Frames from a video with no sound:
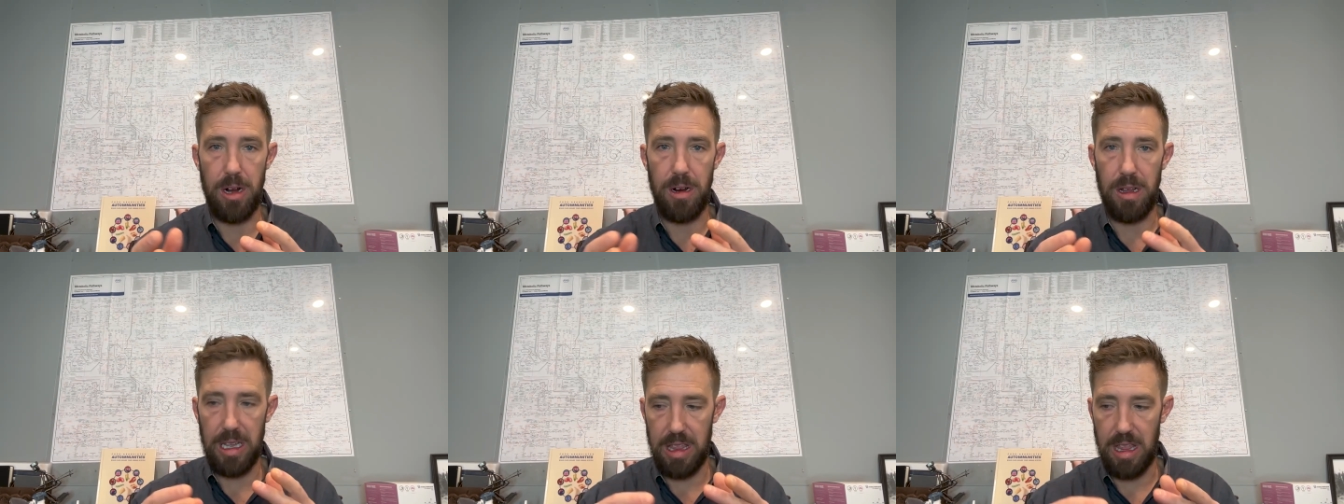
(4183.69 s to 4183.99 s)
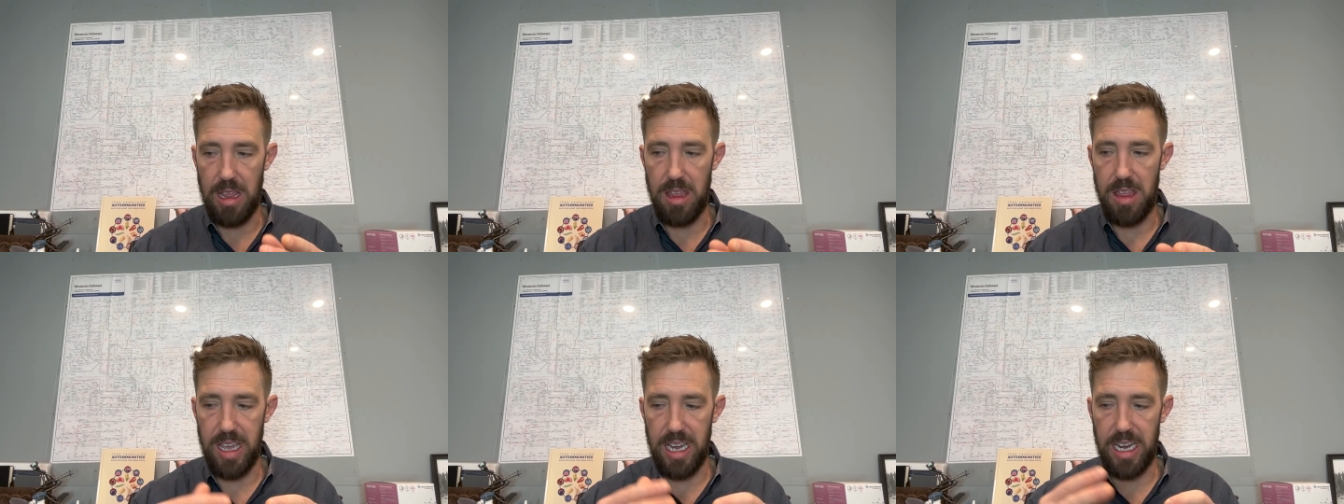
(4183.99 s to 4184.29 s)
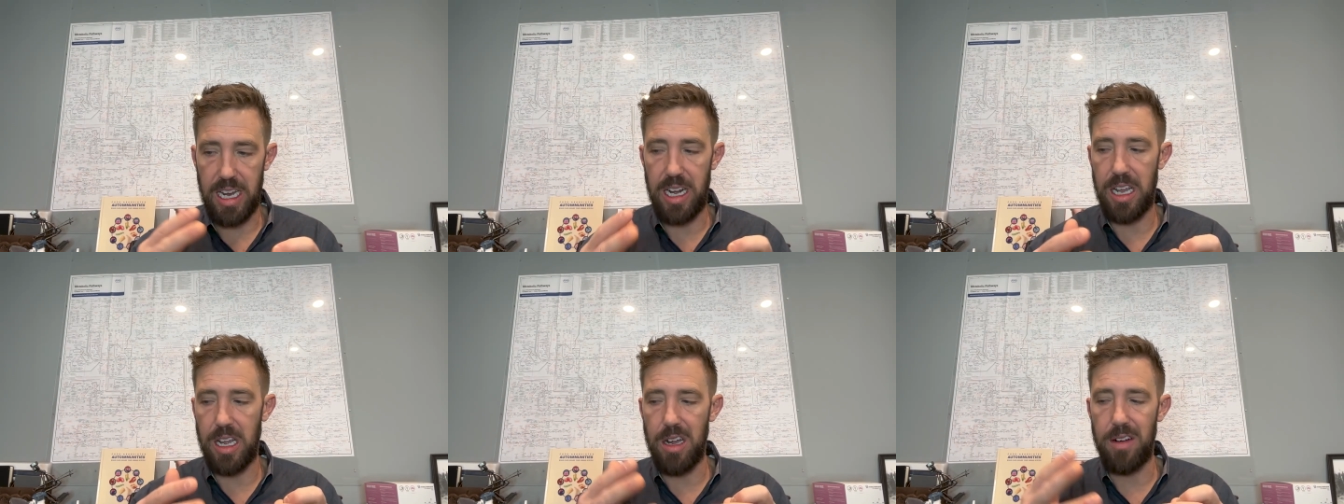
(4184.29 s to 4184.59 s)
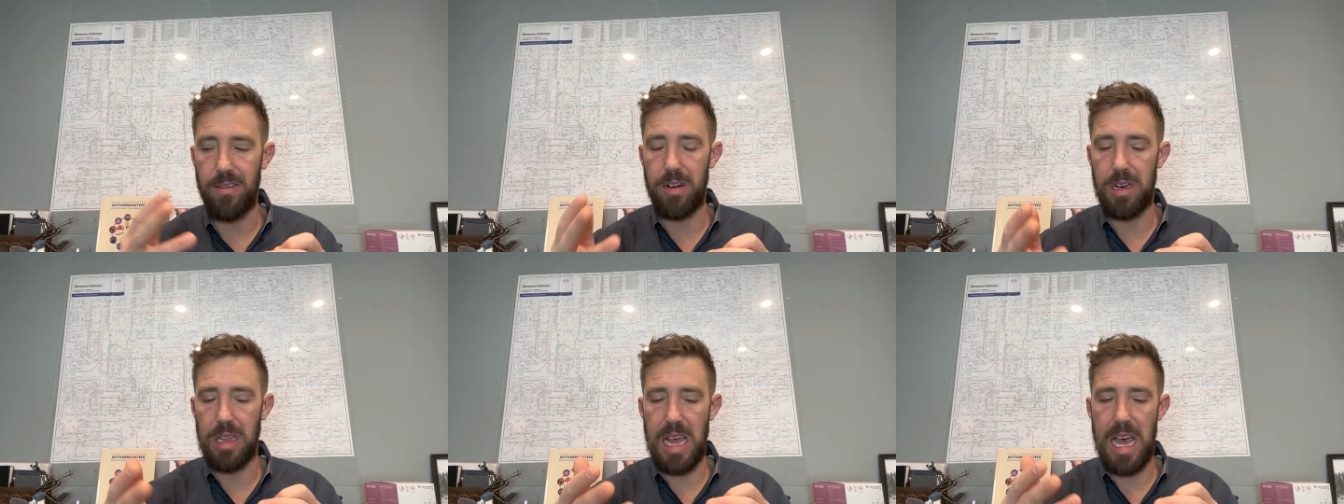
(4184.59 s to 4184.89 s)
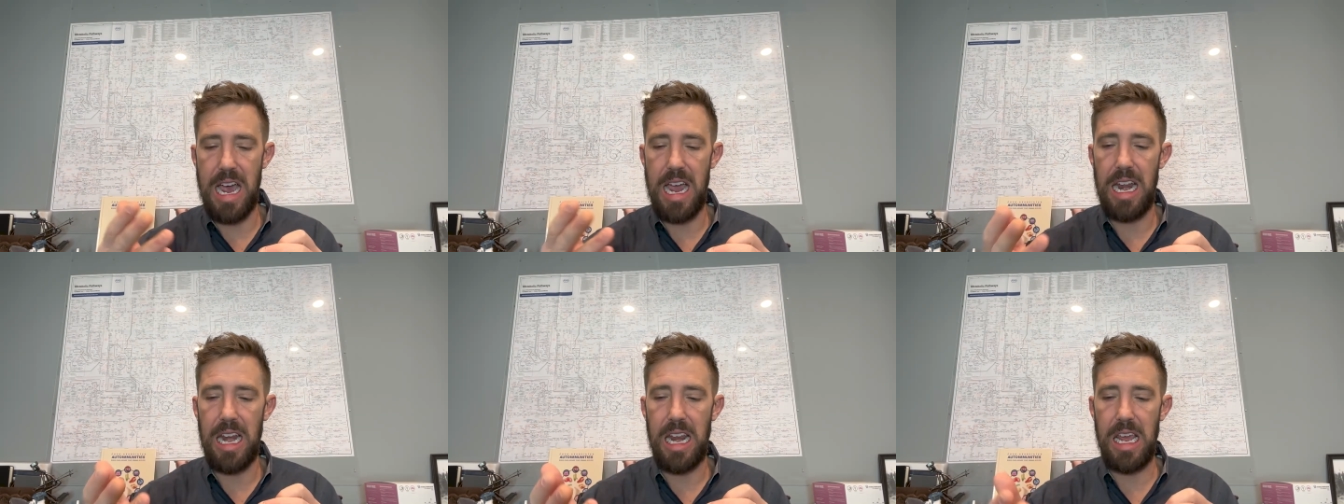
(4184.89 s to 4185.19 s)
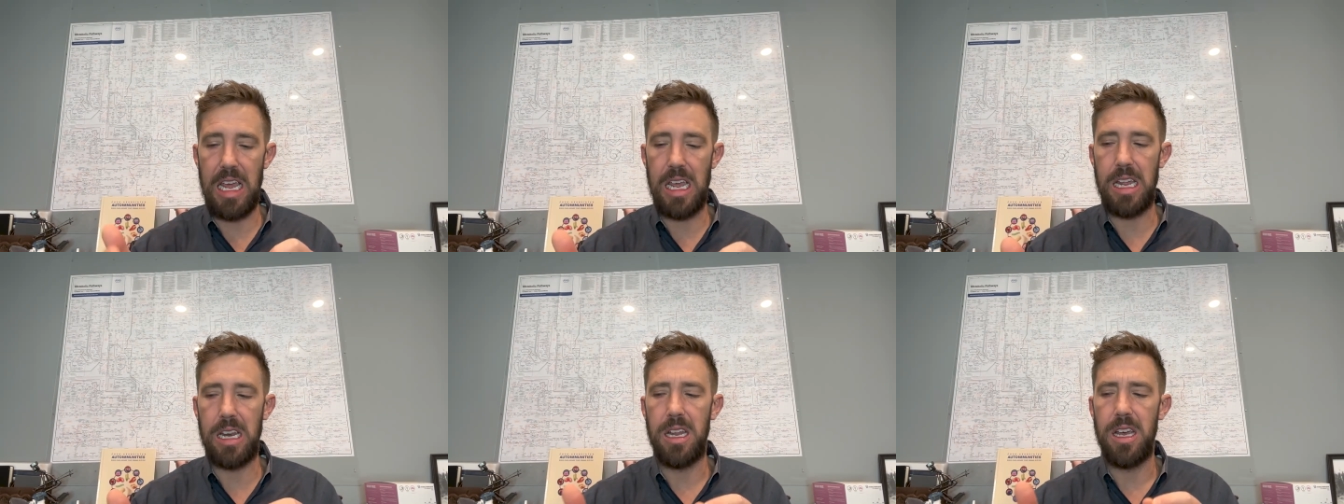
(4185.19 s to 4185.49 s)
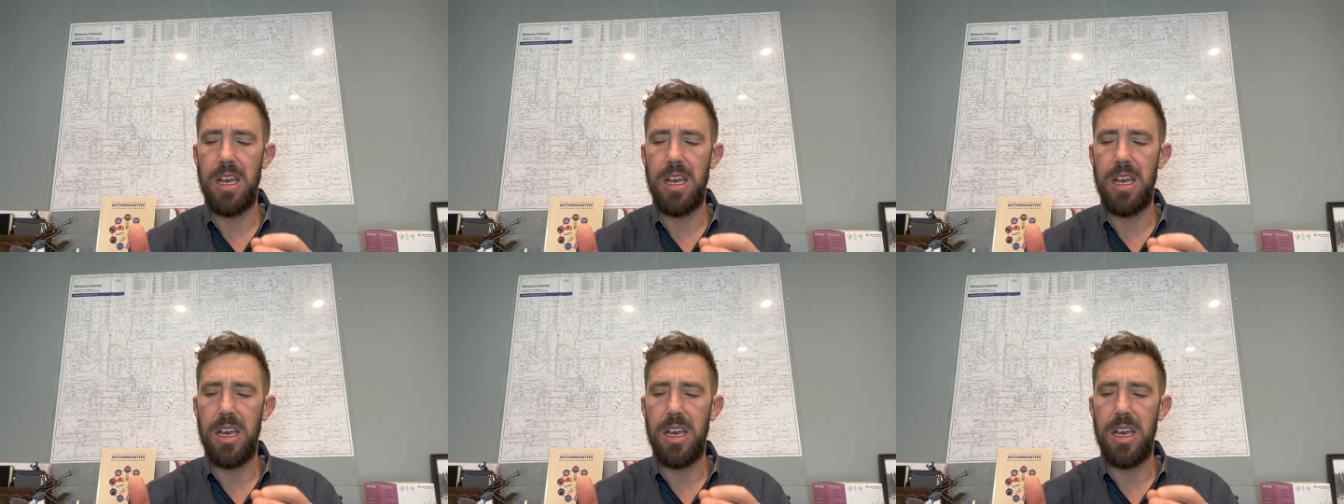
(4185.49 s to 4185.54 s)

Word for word: like the thickening of her lining and